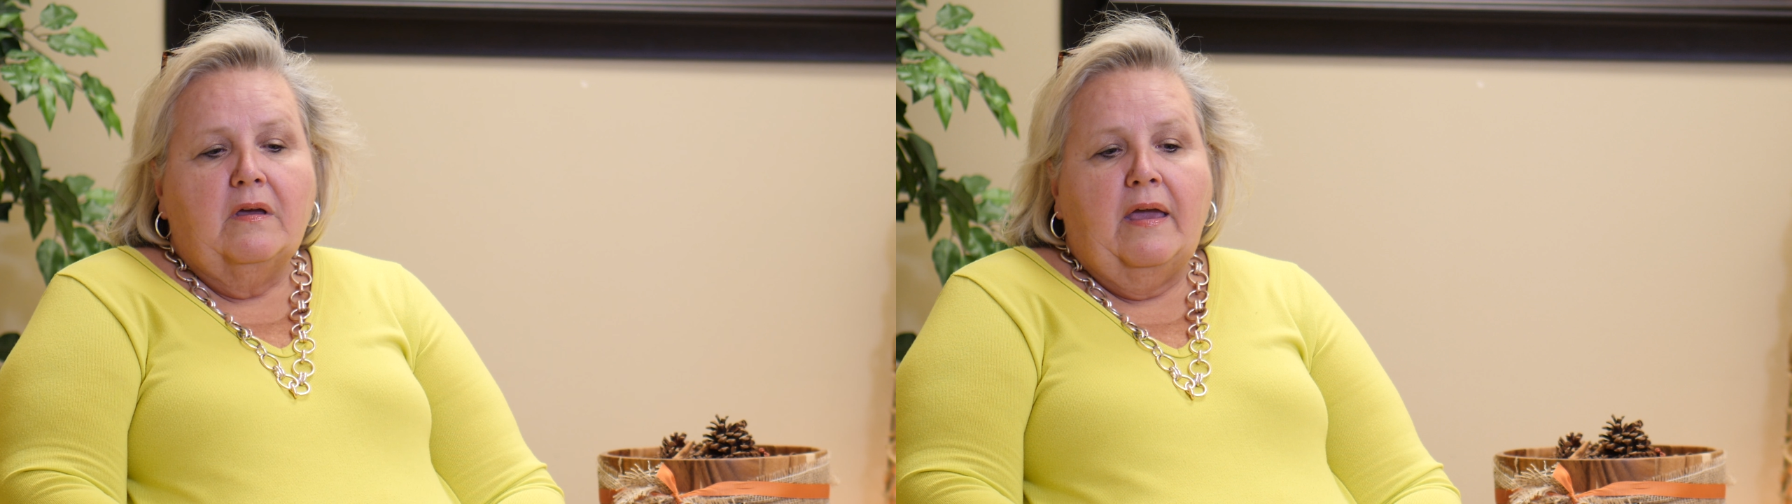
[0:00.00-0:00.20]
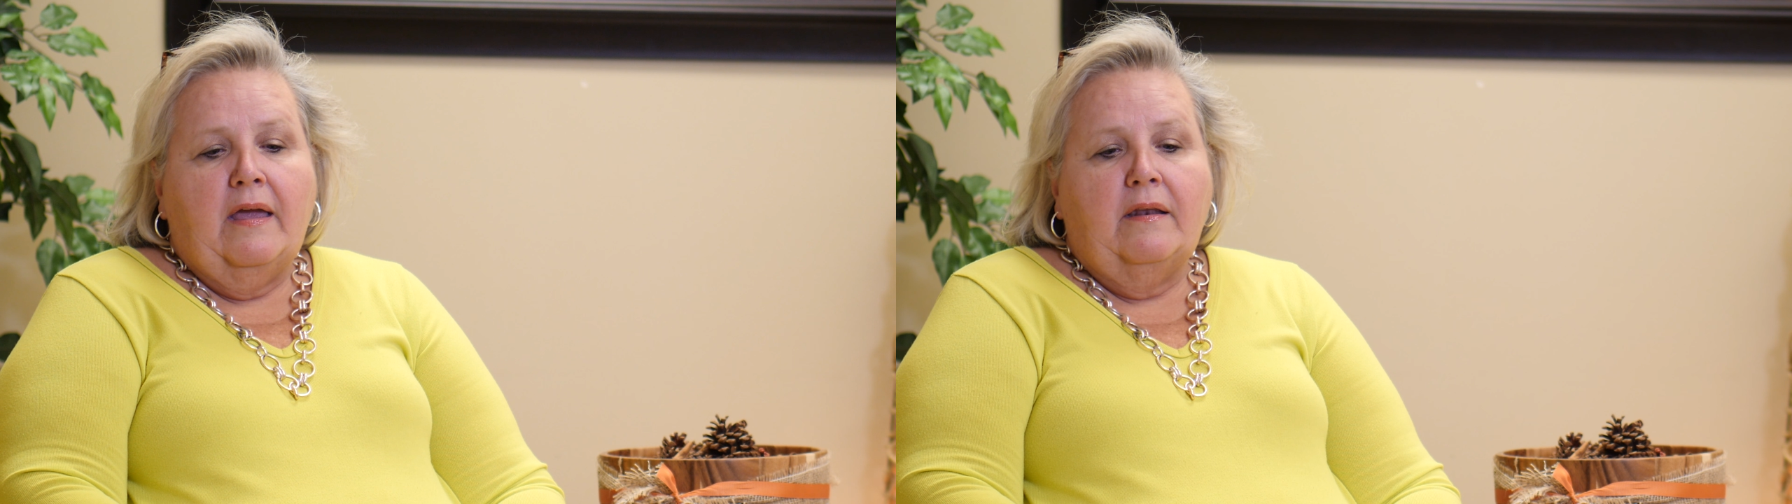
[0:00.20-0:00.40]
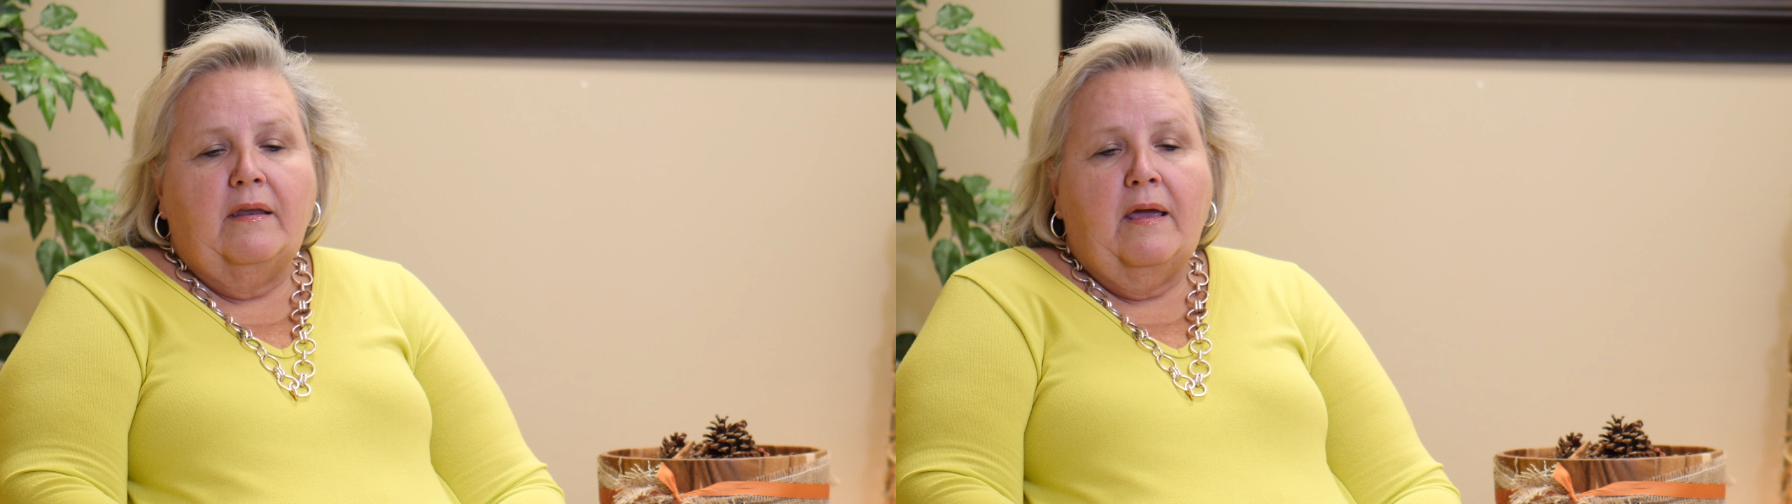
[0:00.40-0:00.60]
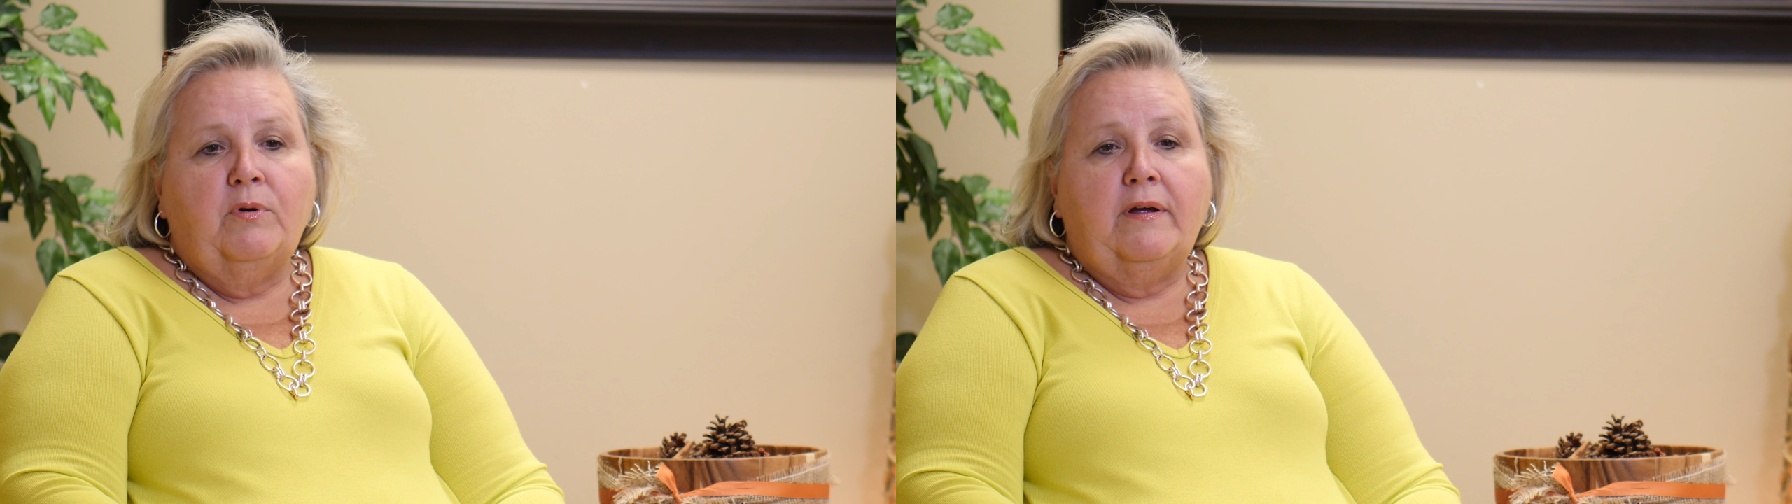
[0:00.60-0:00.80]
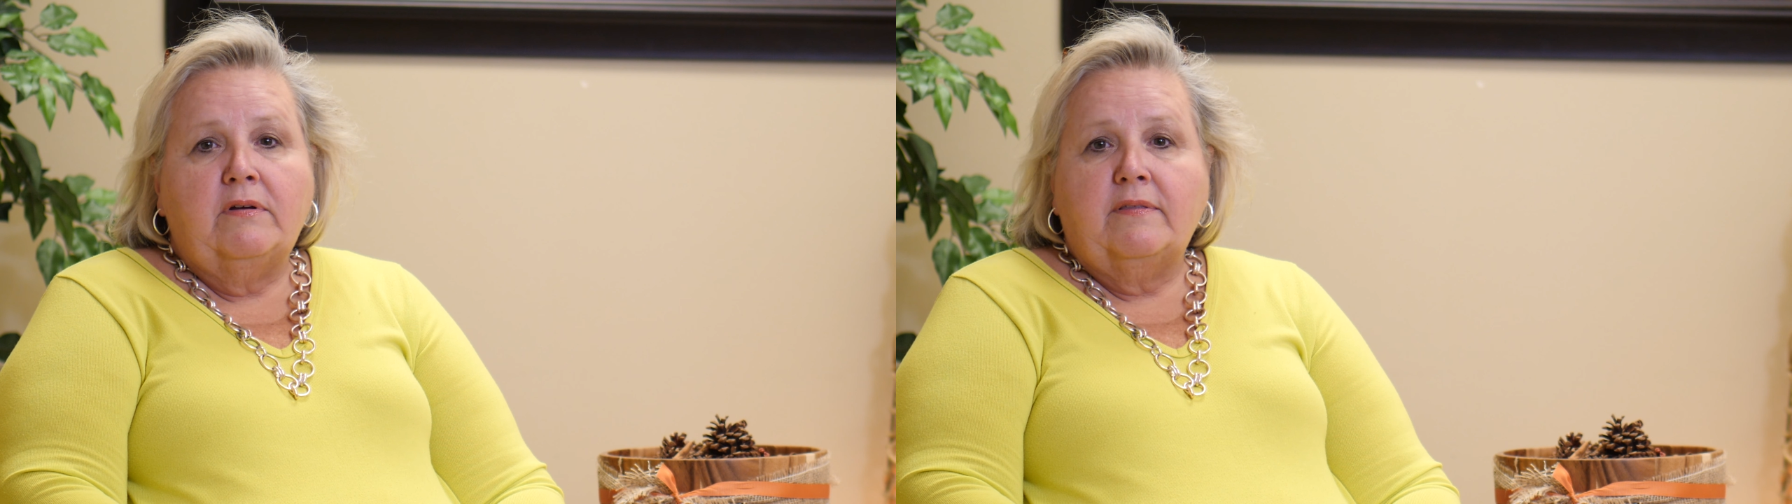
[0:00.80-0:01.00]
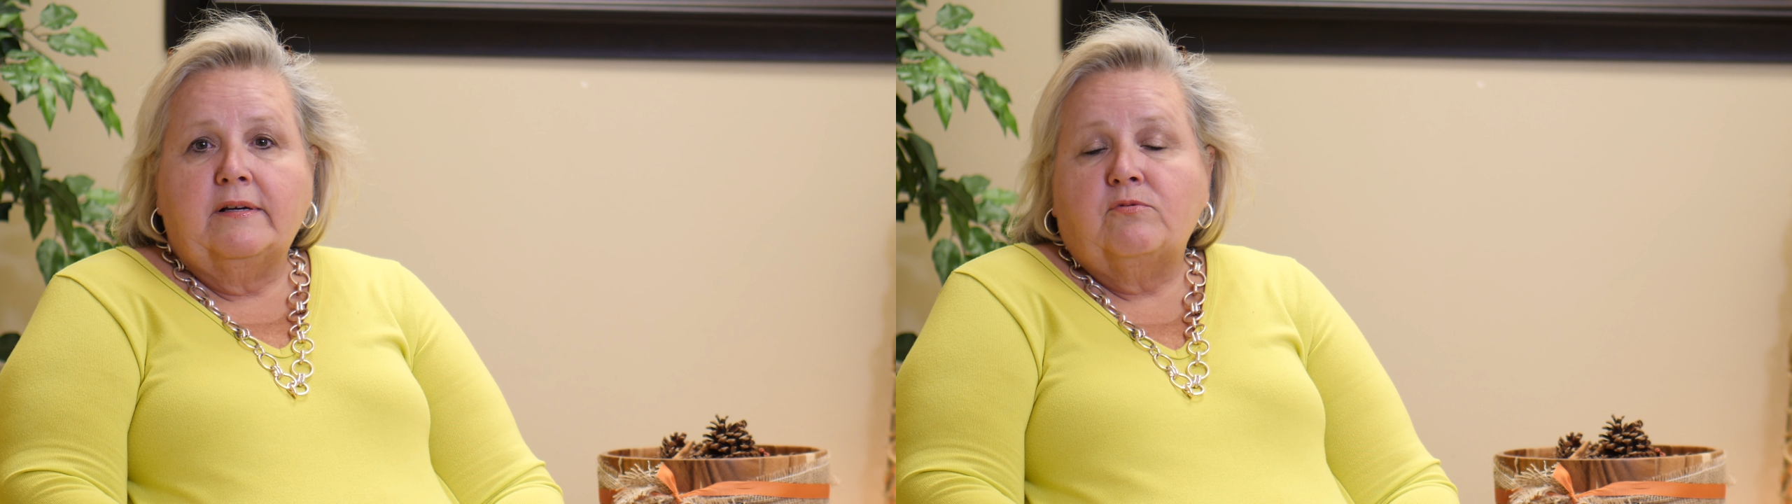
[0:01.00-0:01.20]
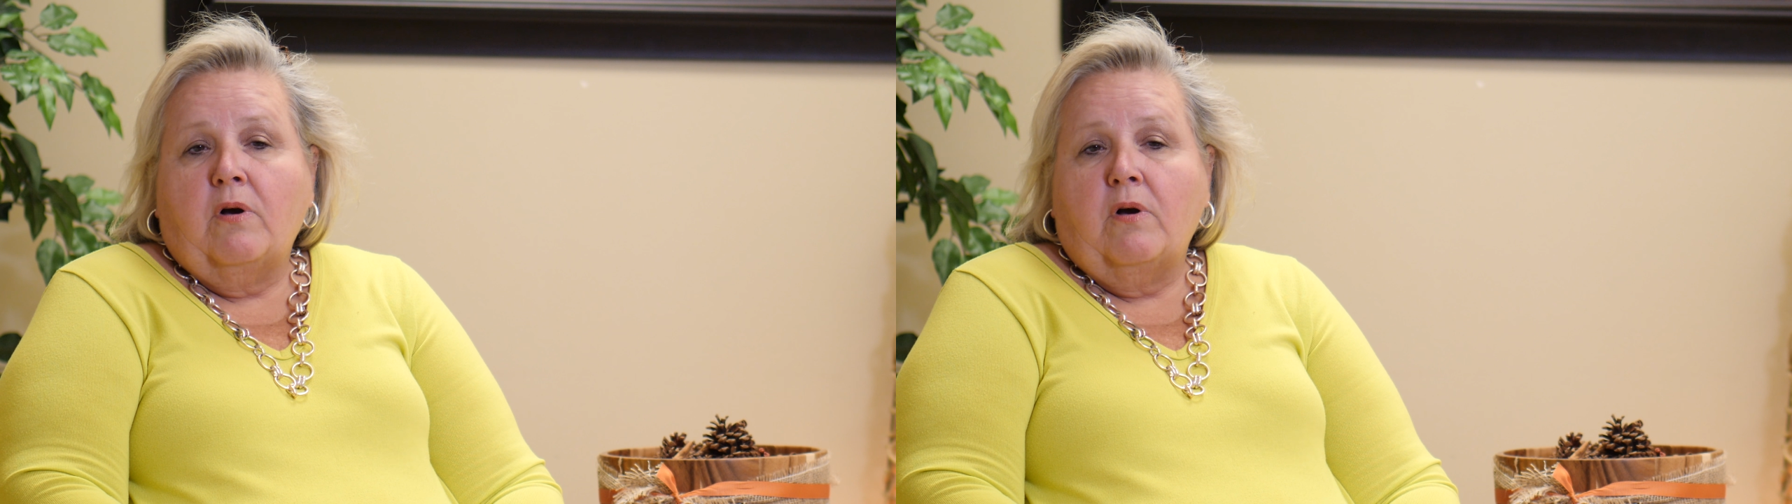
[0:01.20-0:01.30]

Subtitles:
And when everything's